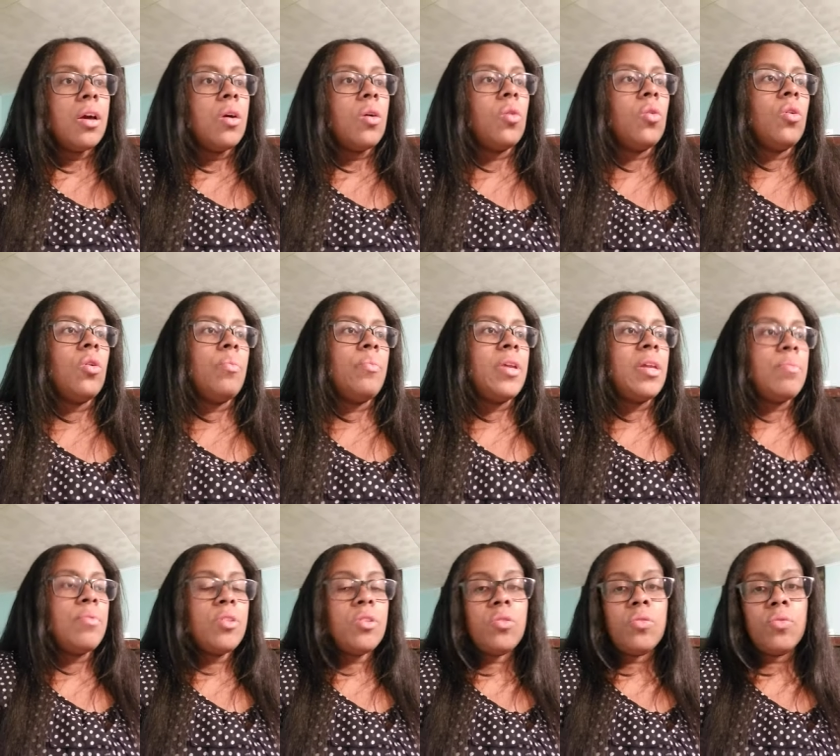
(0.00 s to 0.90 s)
or
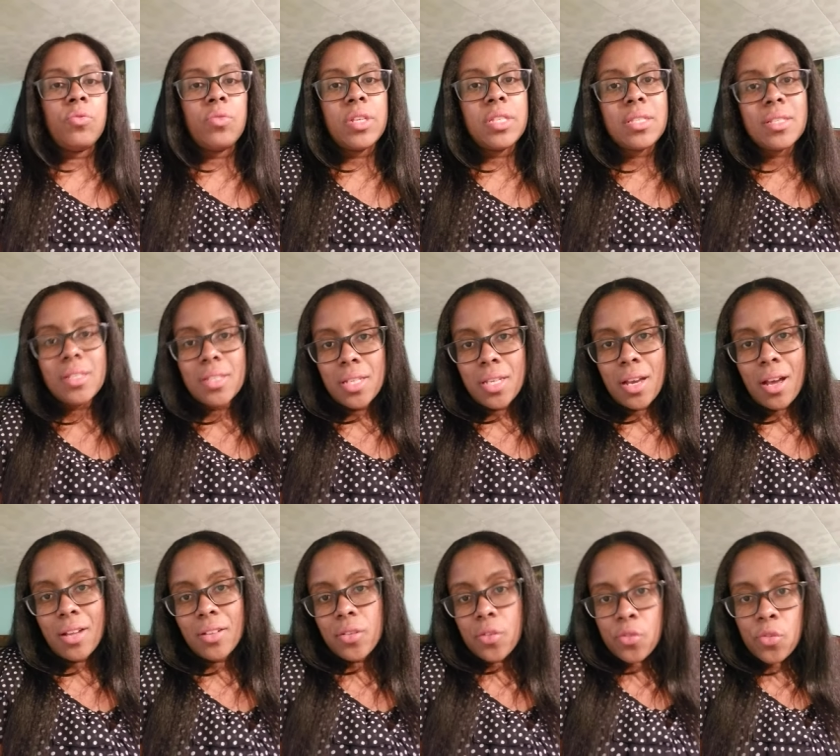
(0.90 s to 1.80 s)
maybe you've recently
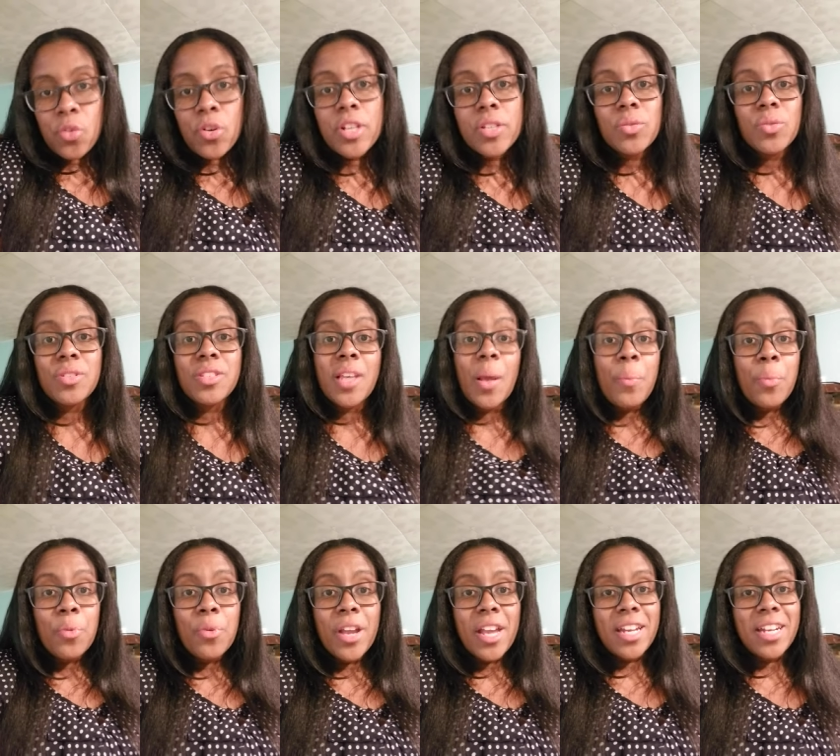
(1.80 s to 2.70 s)
gotten divorced or
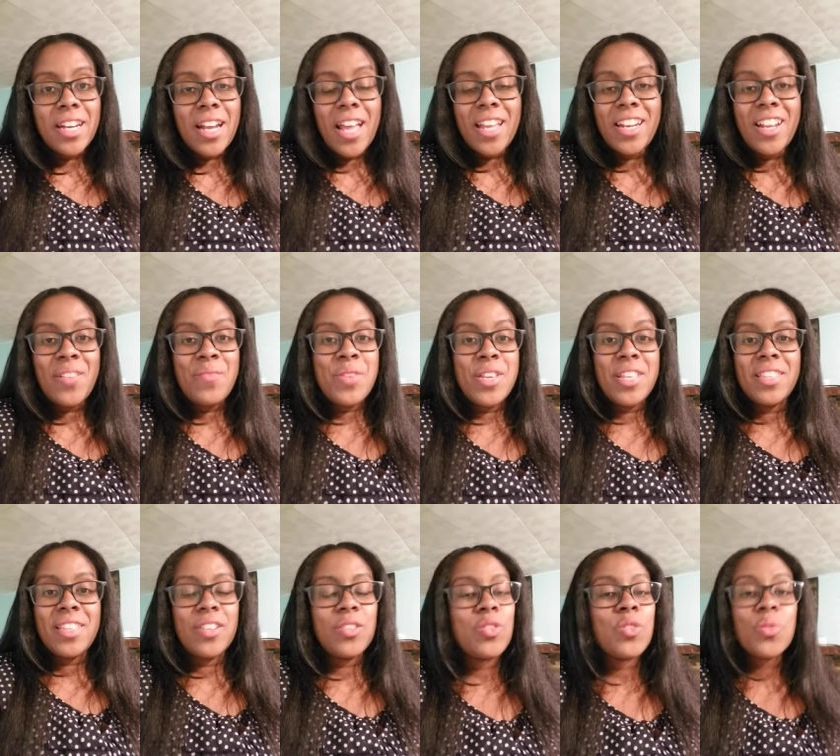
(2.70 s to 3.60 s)
separated. And I mean,
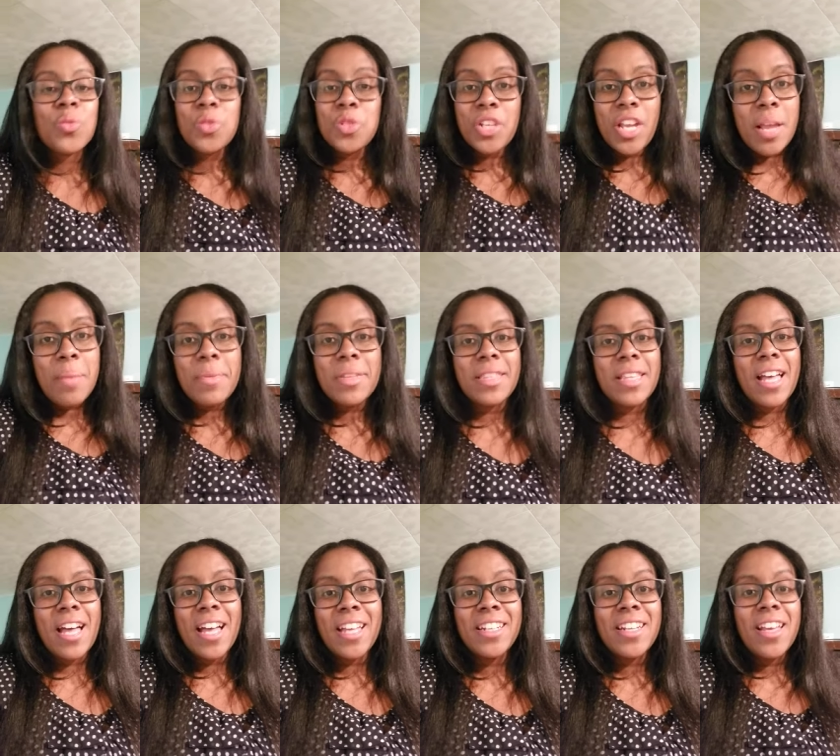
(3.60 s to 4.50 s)
there's no shame in
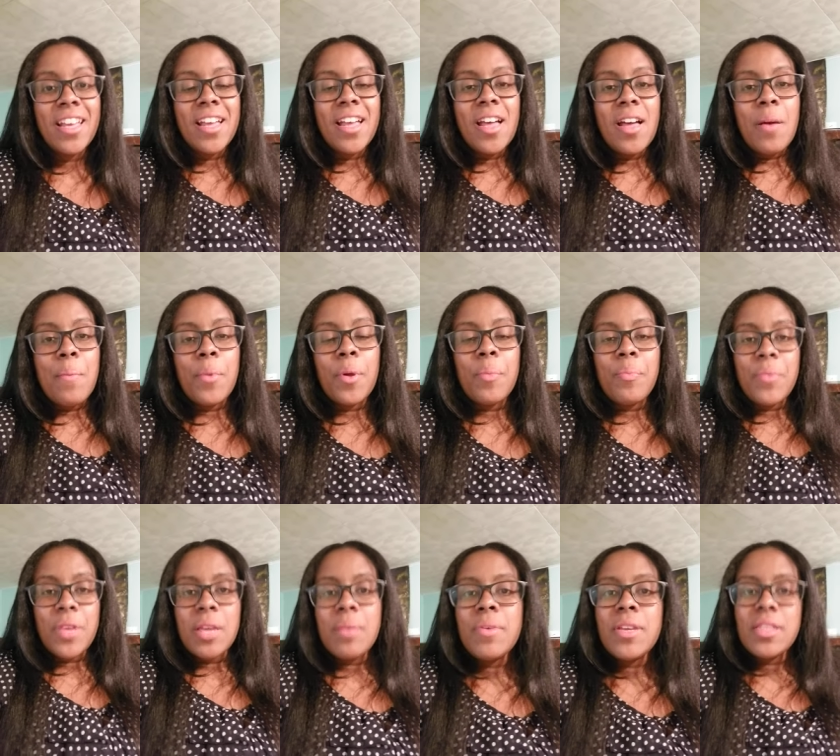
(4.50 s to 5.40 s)
that, but
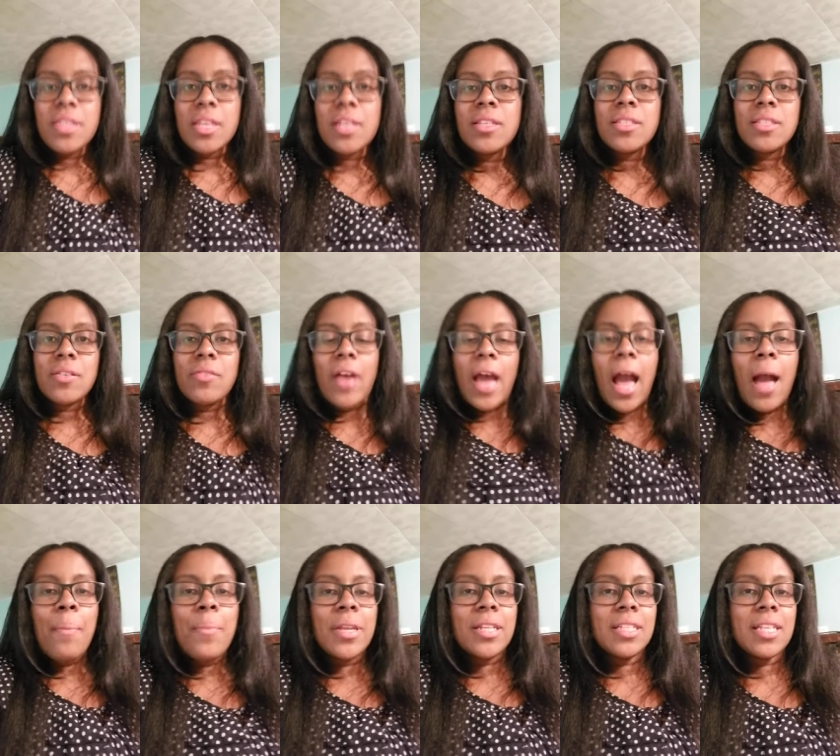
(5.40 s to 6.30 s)
maybe things have
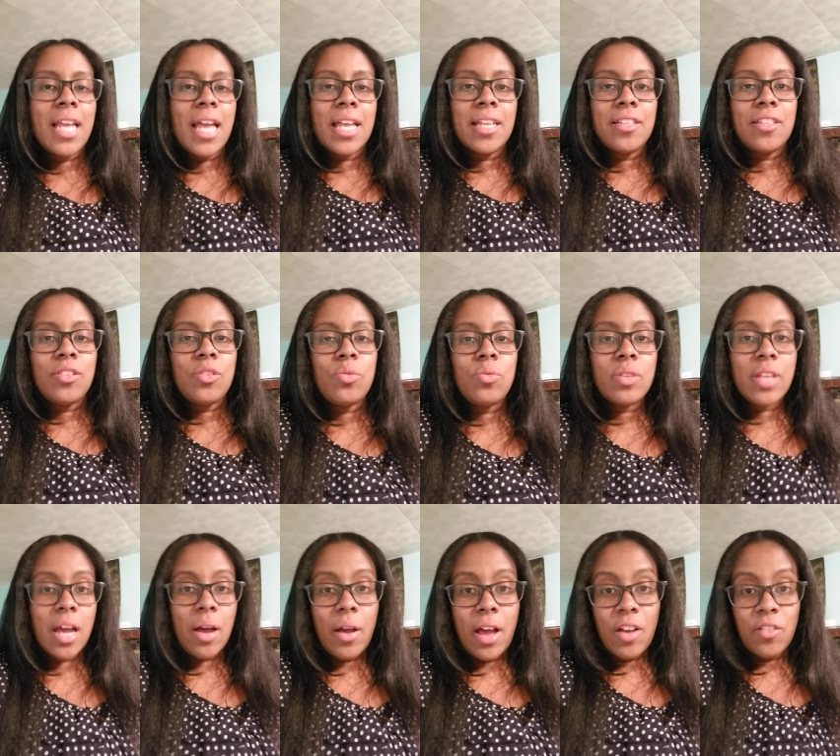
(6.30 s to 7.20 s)
happened and you
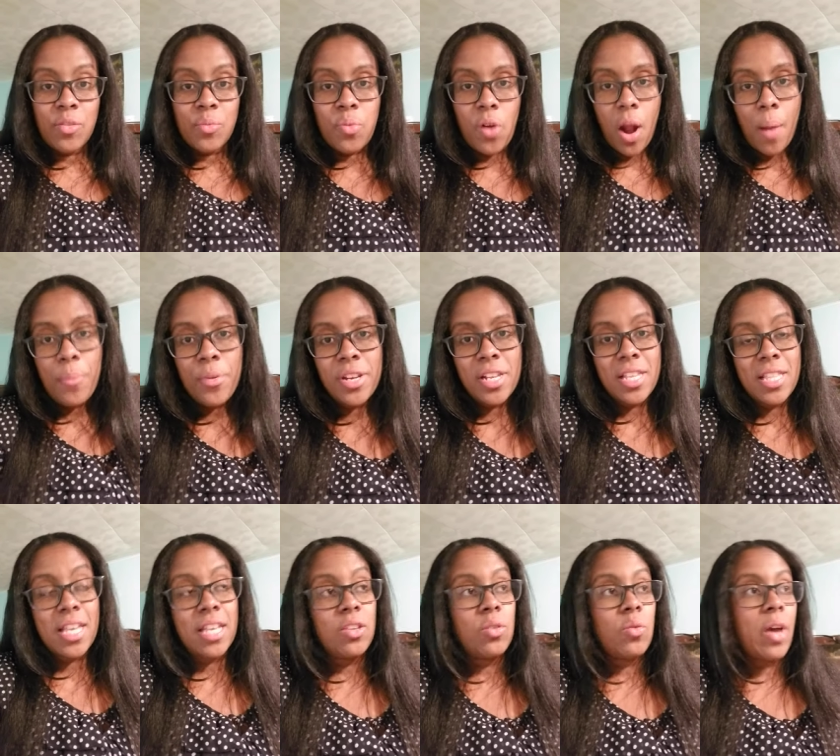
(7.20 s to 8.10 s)
now have a property
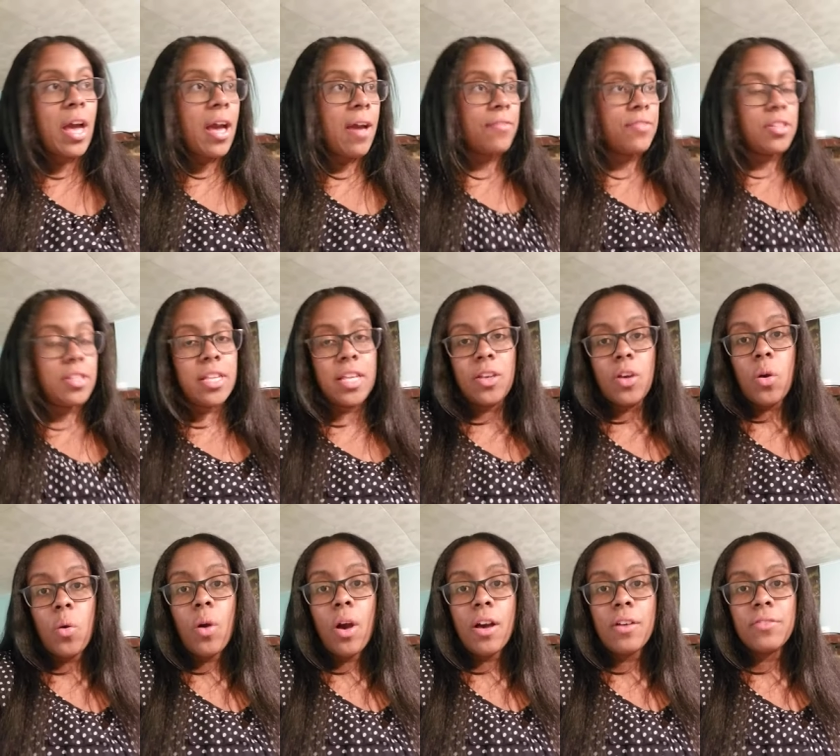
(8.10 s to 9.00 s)
that you have to let
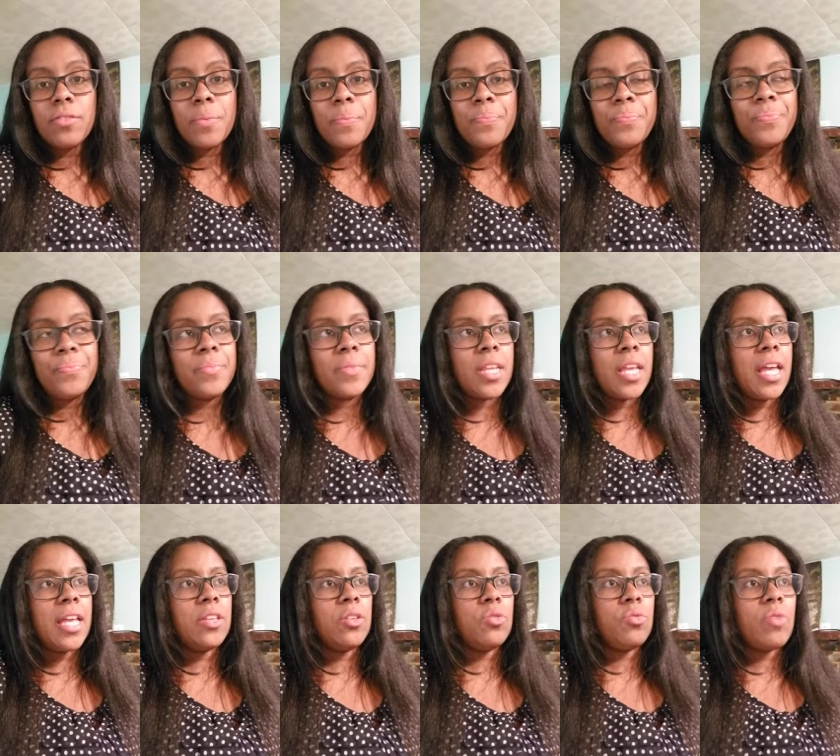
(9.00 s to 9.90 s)
go of
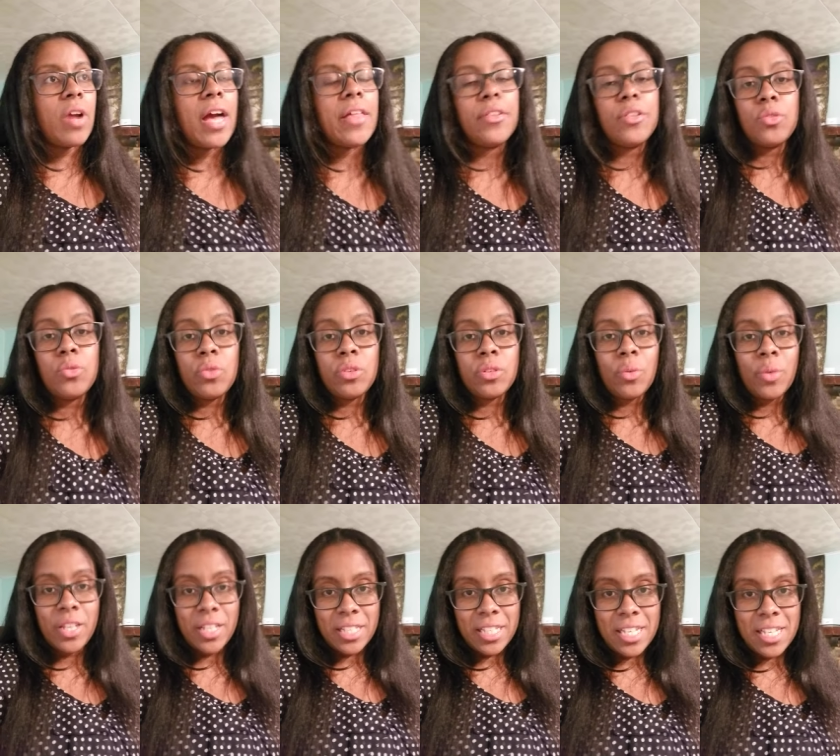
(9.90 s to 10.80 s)
and you'd rather do it
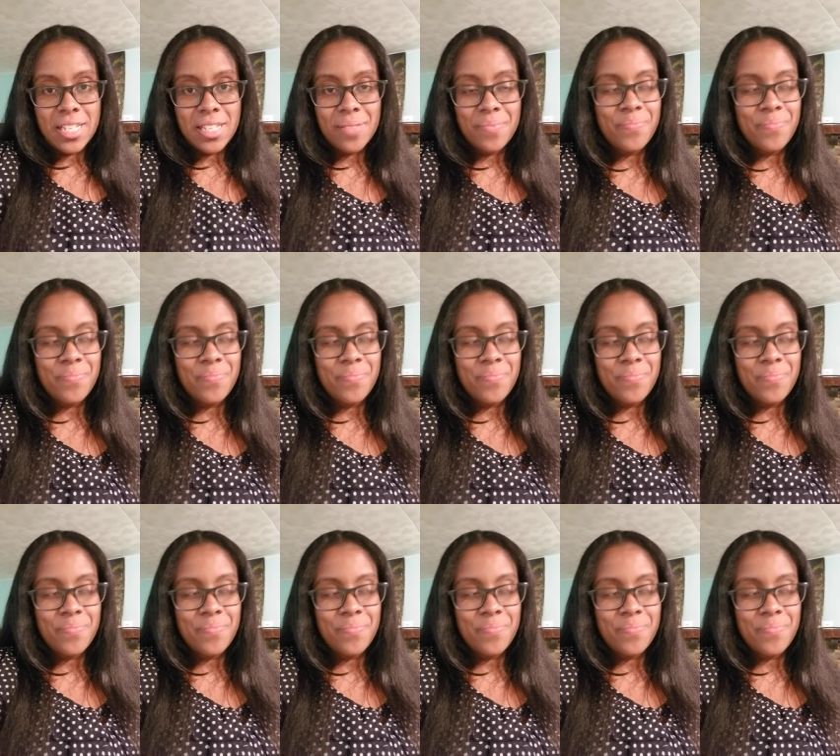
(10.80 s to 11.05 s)
quickly,